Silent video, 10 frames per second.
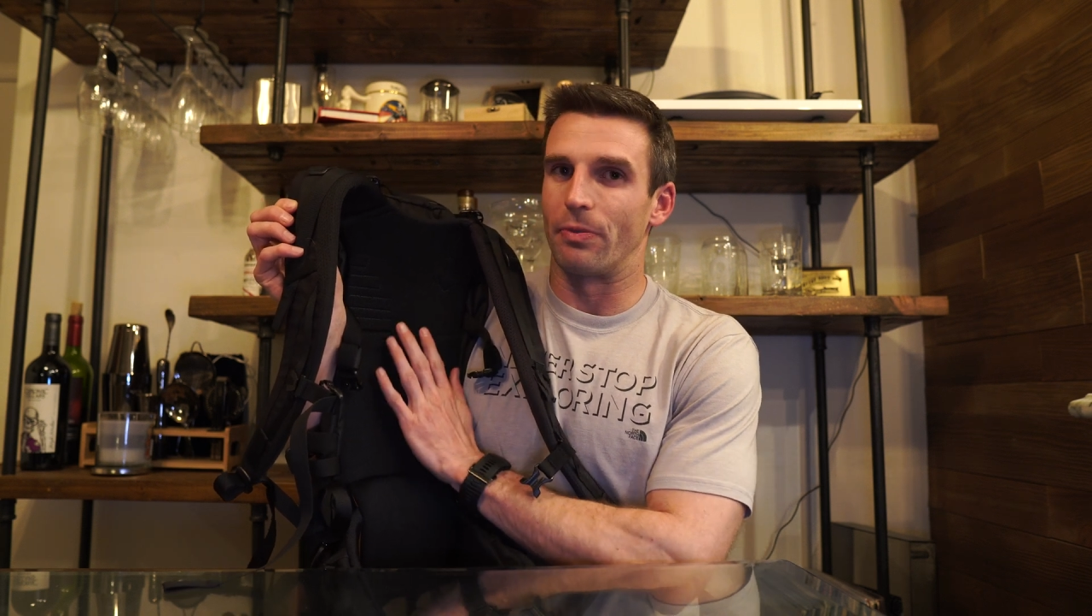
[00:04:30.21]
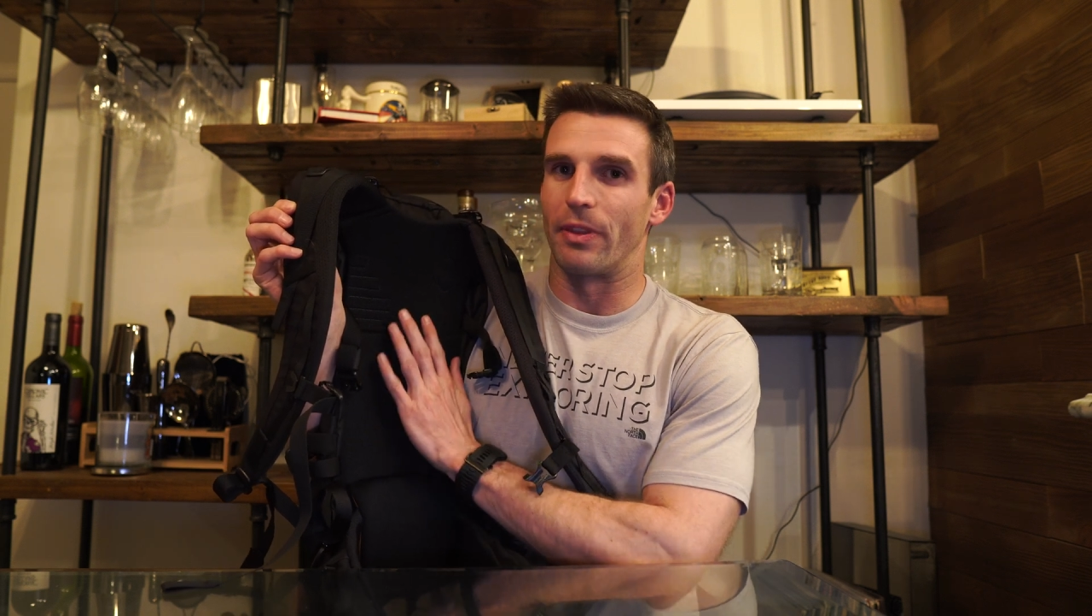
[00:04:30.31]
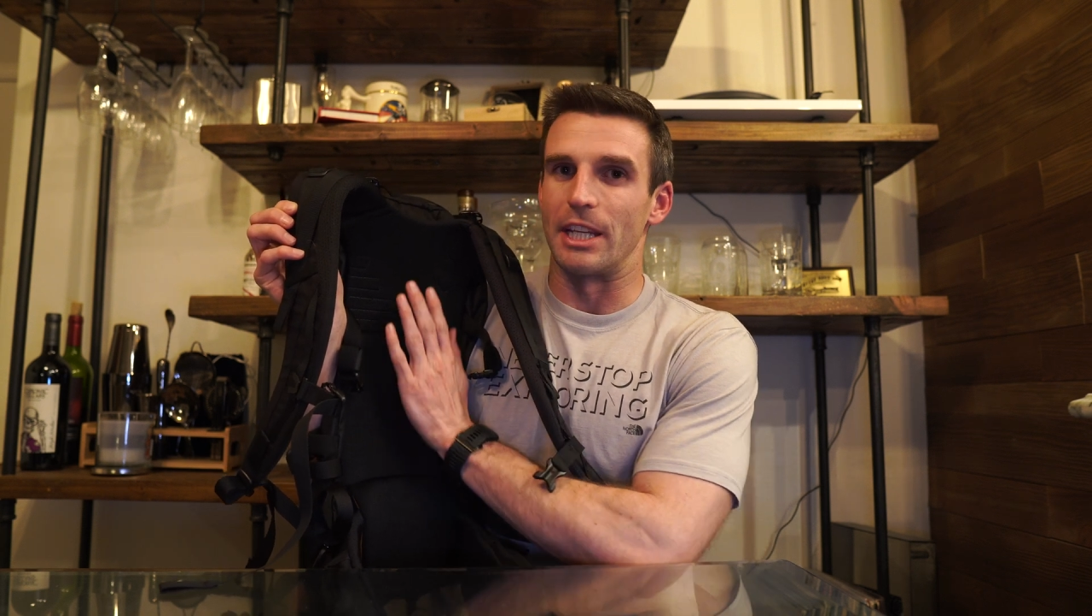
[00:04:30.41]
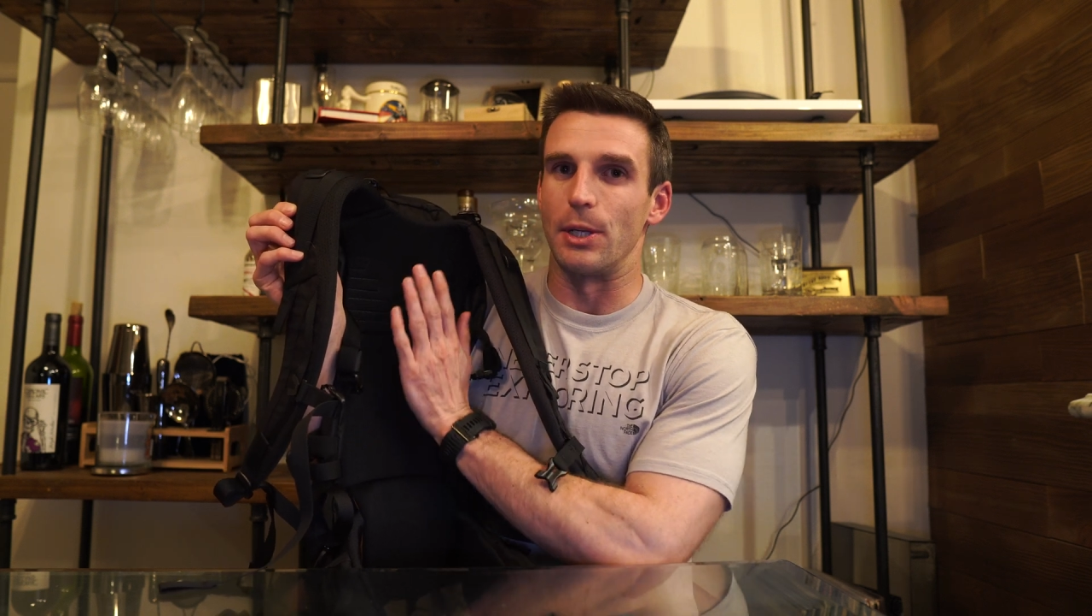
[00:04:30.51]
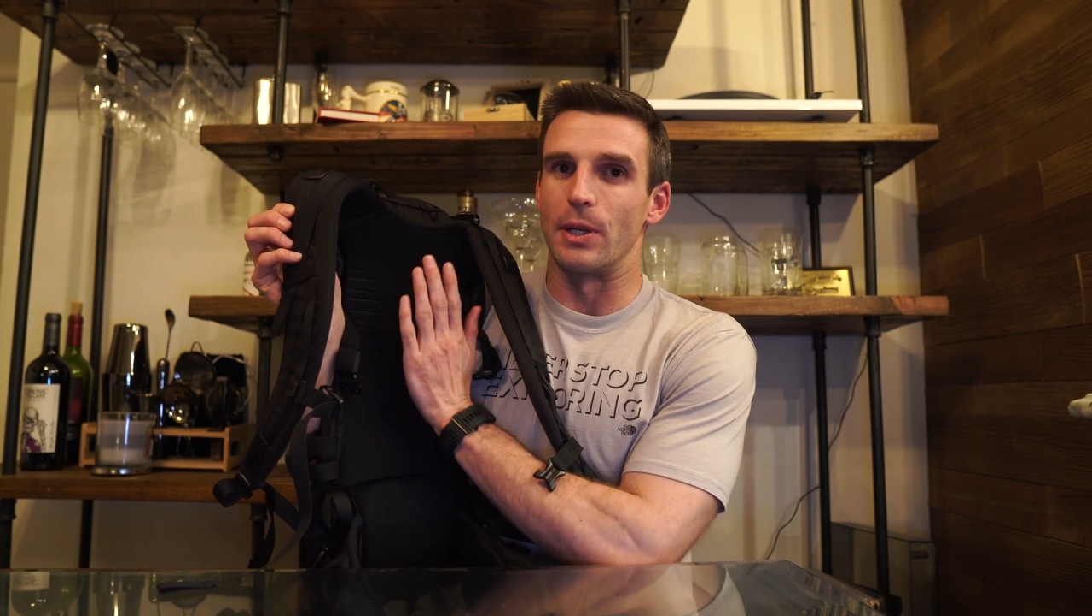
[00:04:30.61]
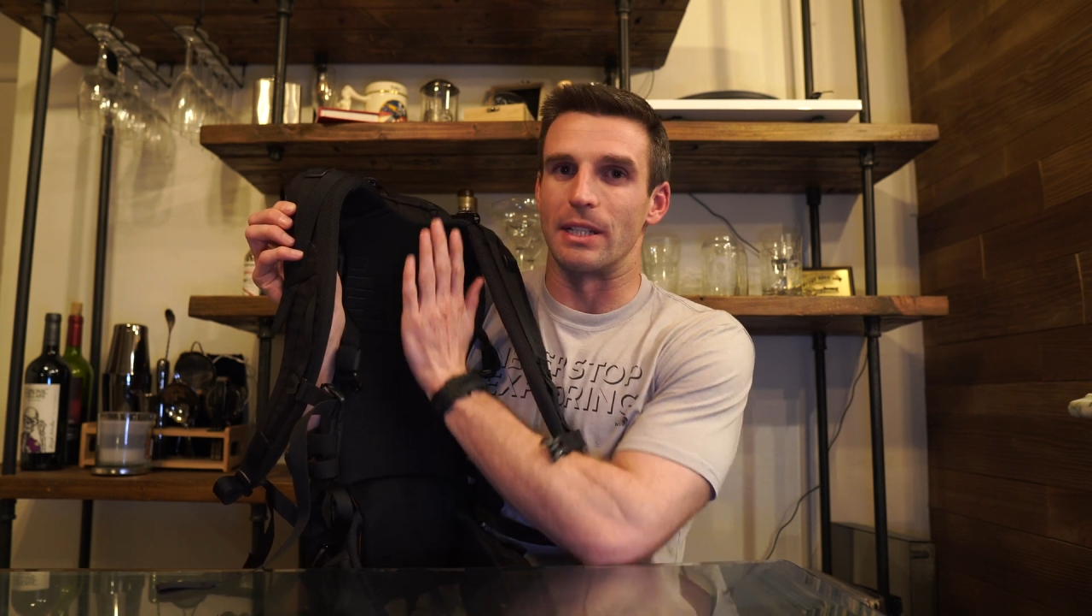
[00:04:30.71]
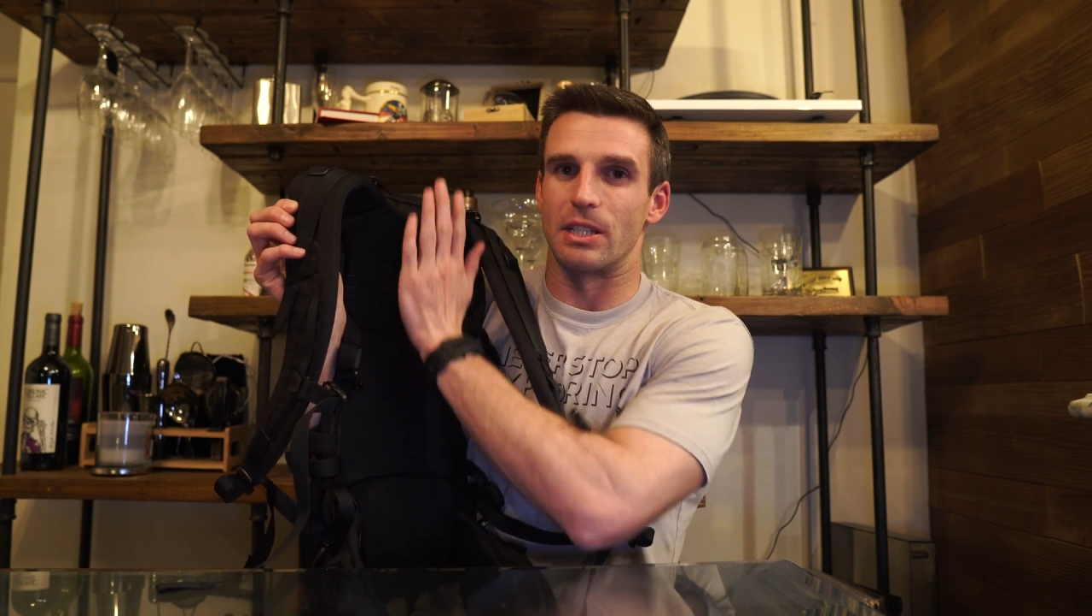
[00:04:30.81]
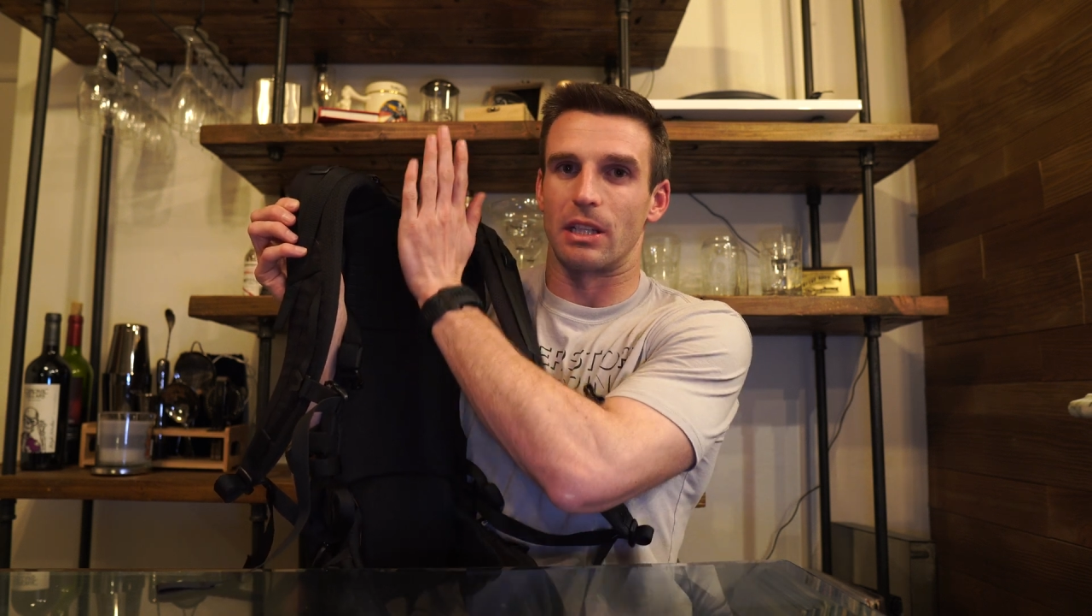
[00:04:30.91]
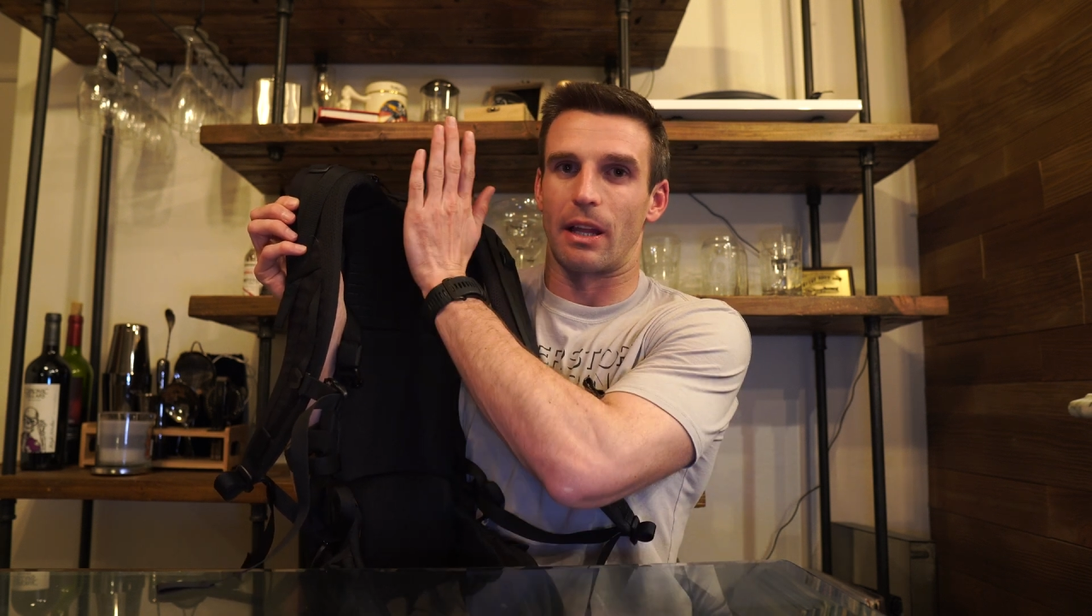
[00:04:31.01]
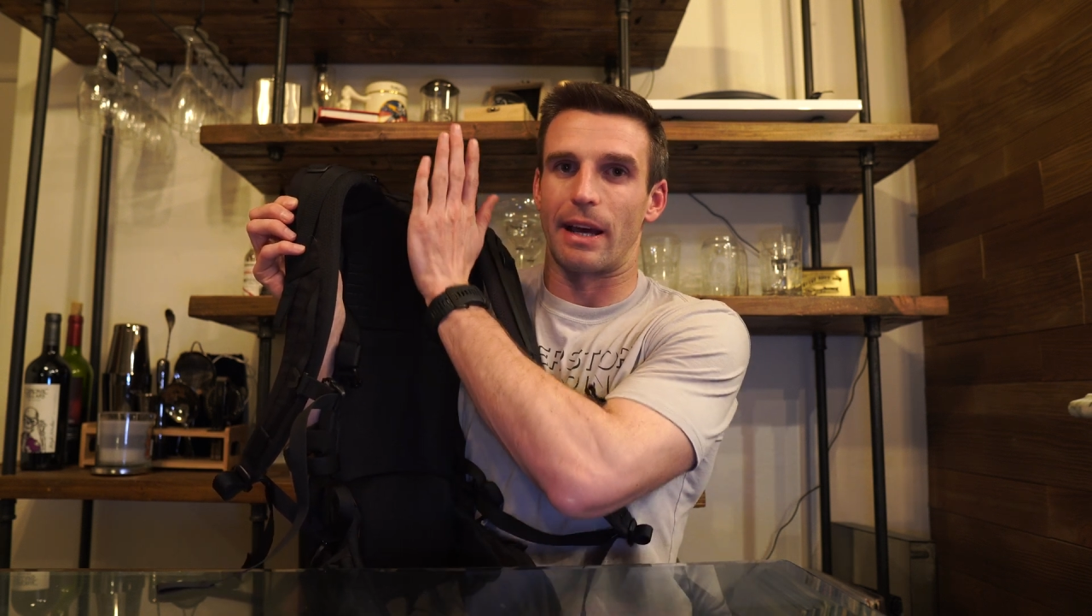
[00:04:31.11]
that you can
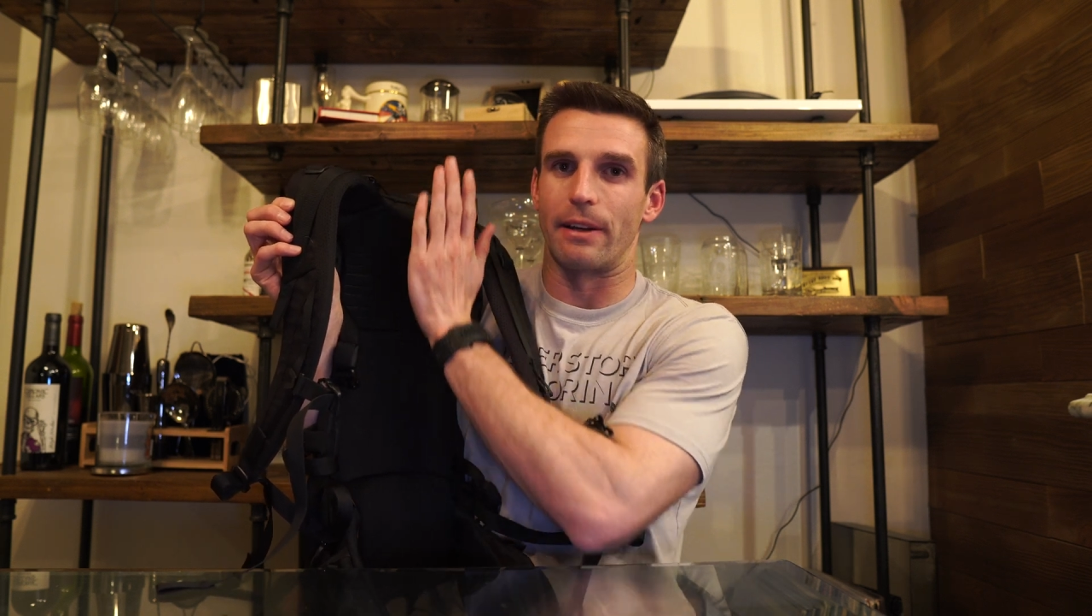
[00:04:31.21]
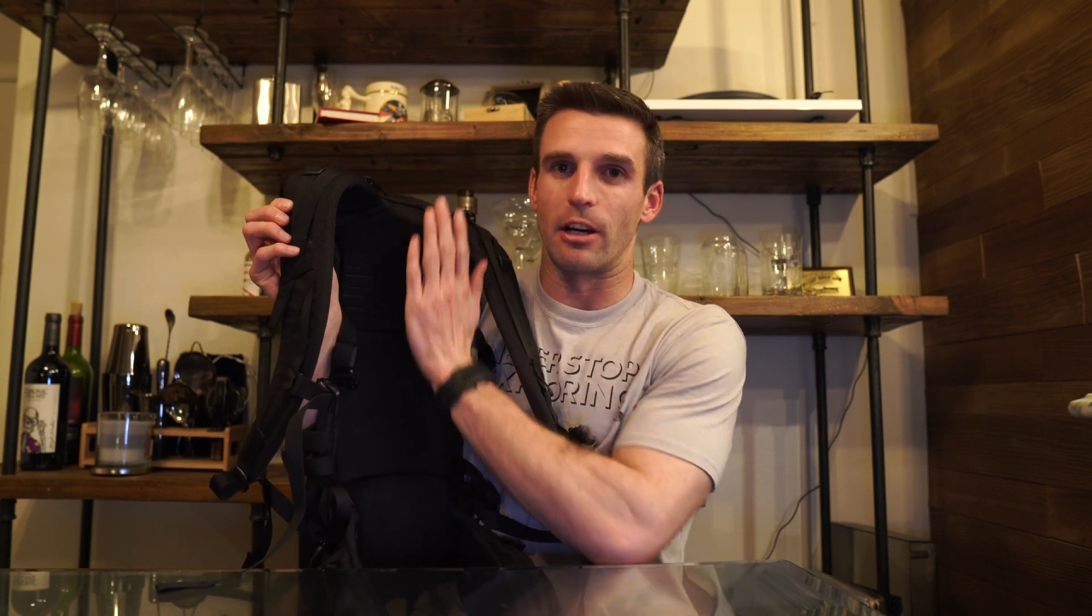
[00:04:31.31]
slide